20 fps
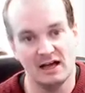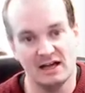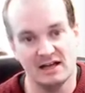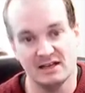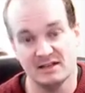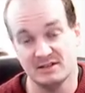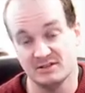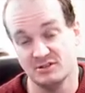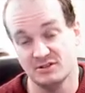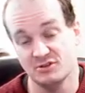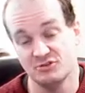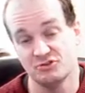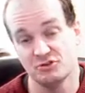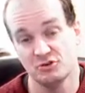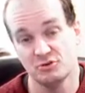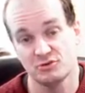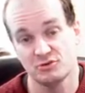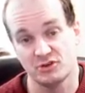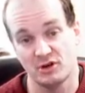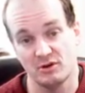It's
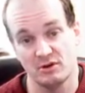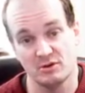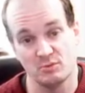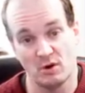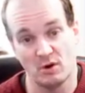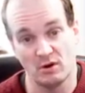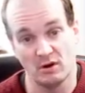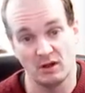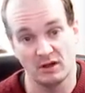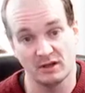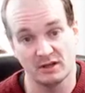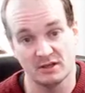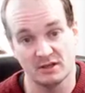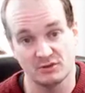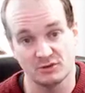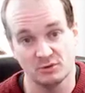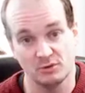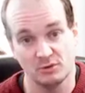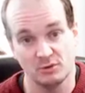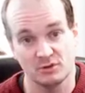neutral, so it won't like it
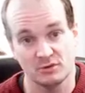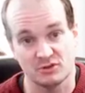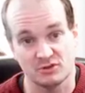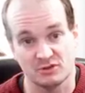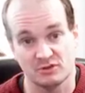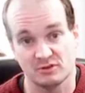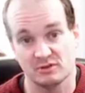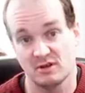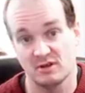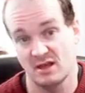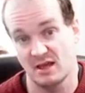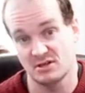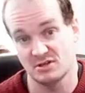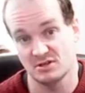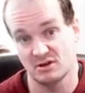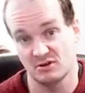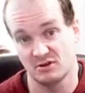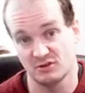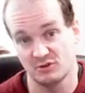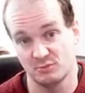at all, because again,
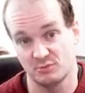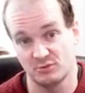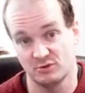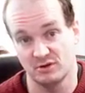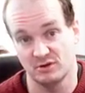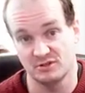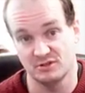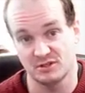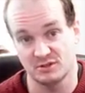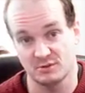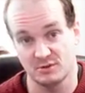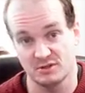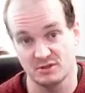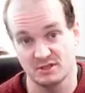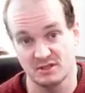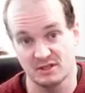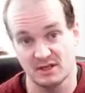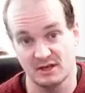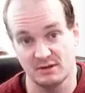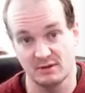Charizard's pretty
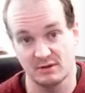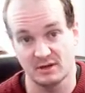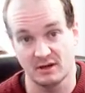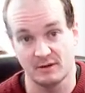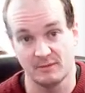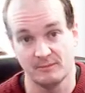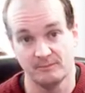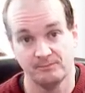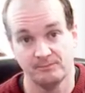squishy. There we go.